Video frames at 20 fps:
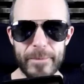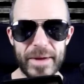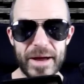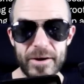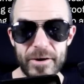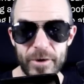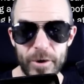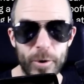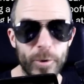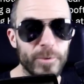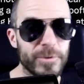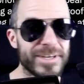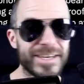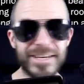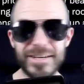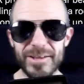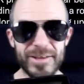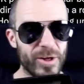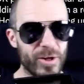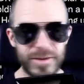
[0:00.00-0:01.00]
Bear holding
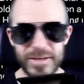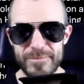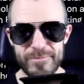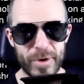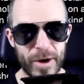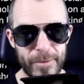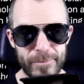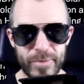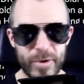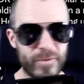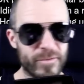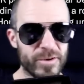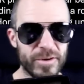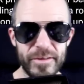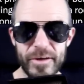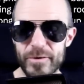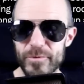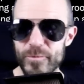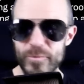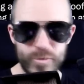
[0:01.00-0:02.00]
a lollipop over
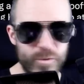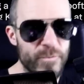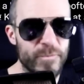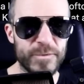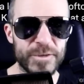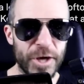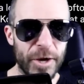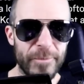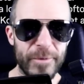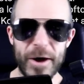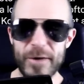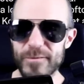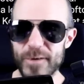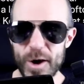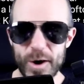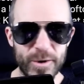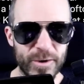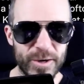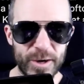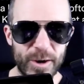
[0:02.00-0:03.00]
the rooftop of
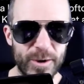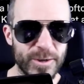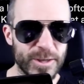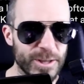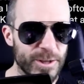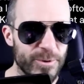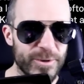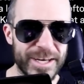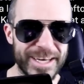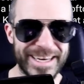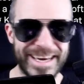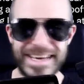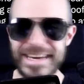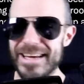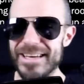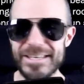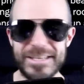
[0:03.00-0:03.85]
Hong Kong looking at a